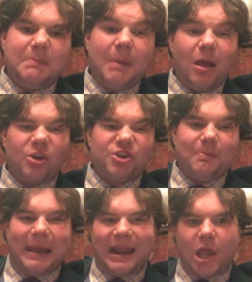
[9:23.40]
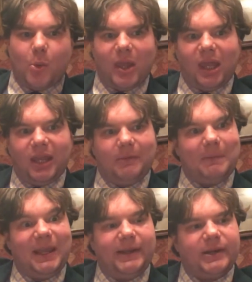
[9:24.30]
marshmallowy,
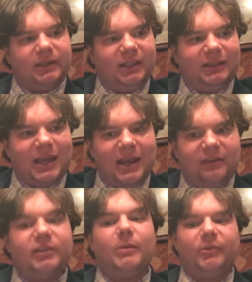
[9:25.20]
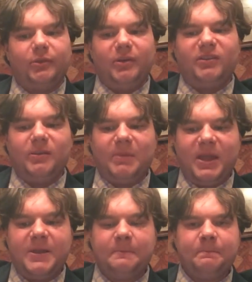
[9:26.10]
peanutty taste comes through into the
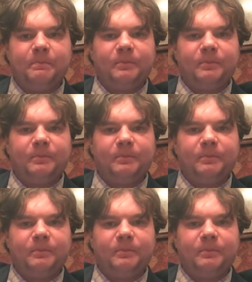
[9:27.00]
beer.